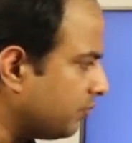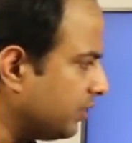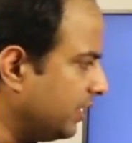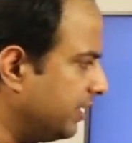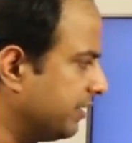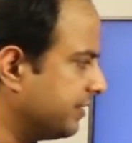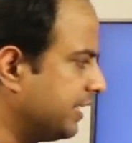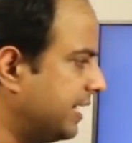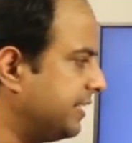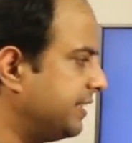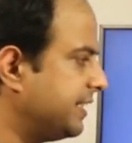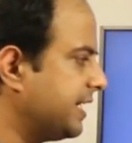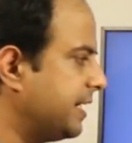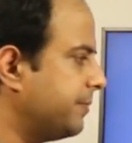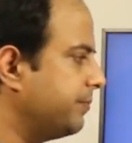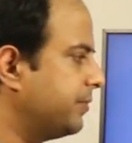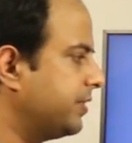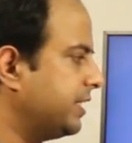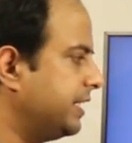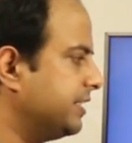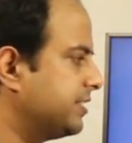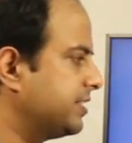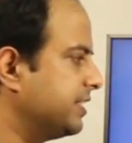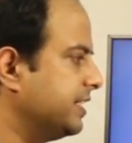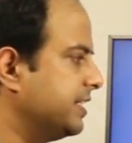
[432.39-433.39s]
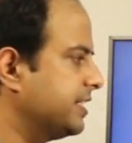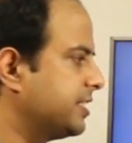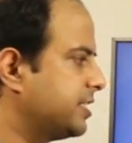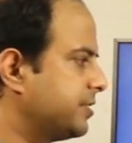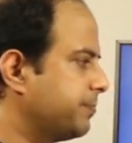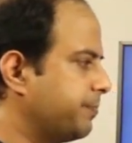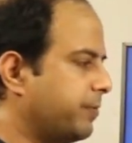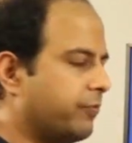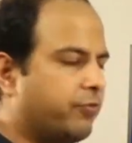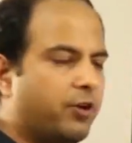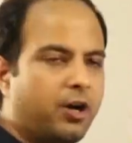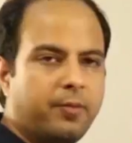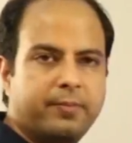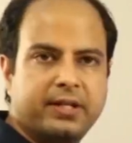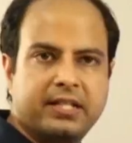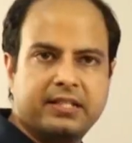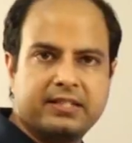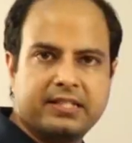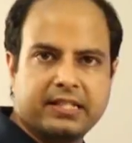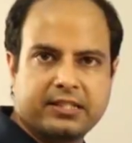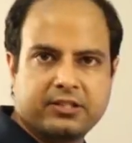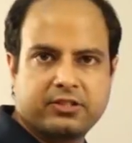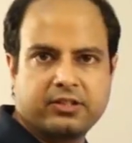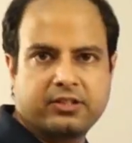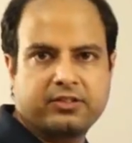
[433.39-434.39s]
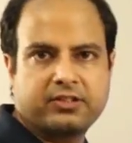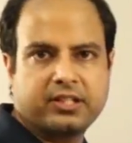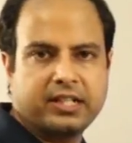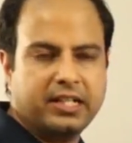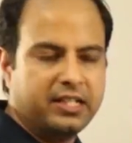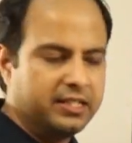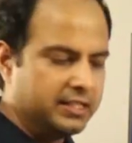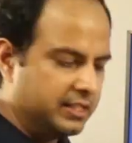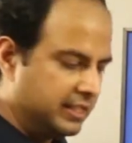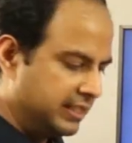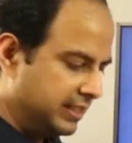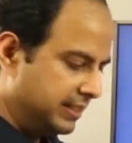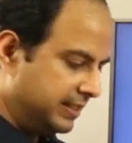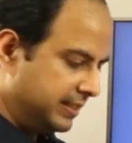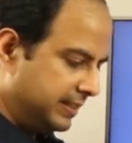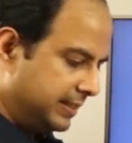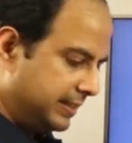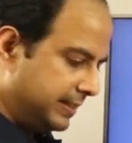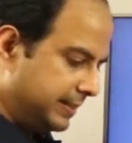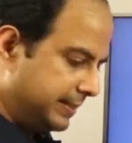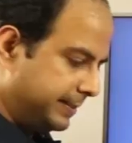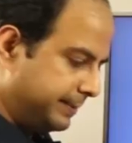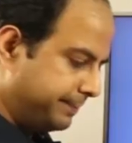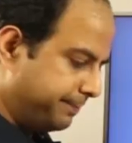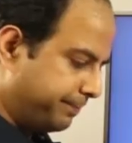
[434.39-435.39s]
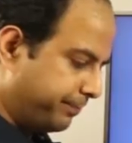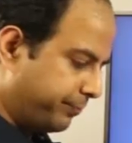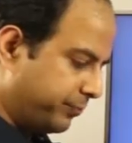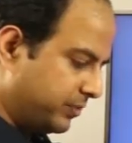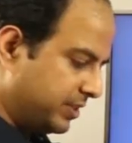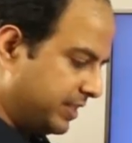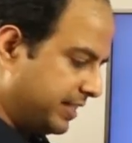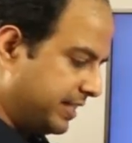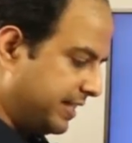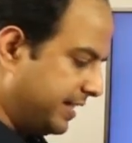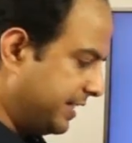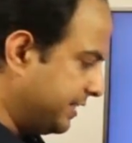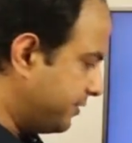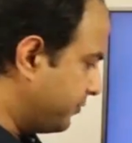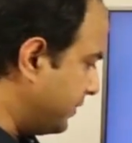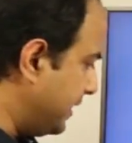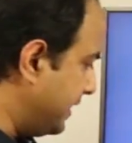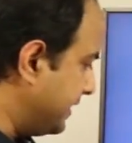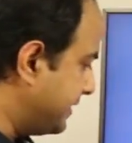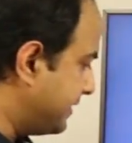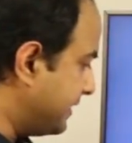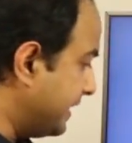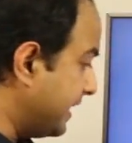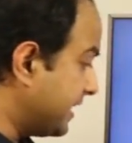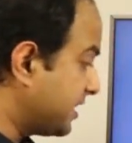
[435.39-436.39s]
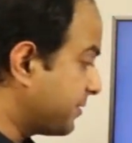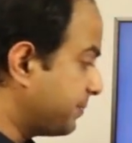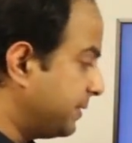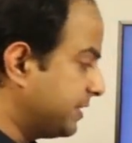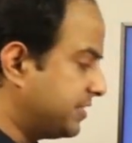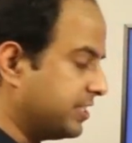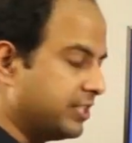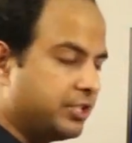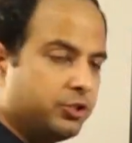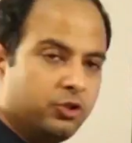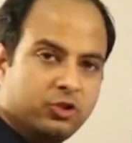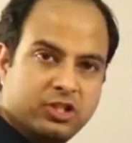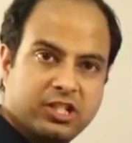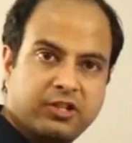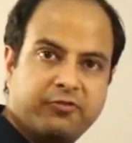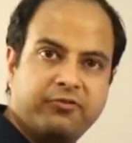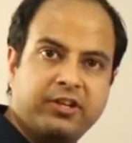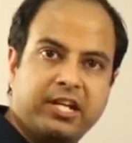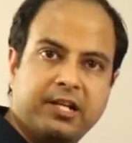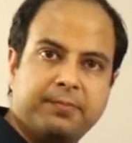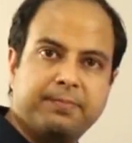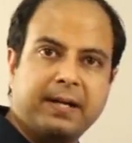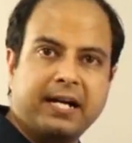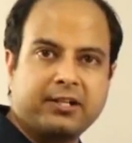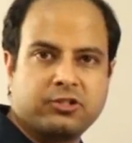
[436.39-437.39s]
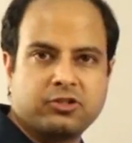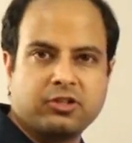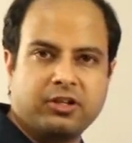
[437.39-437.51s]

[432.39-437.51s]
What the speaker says: runtime traces, performance, etc., as well as explicit user feedback.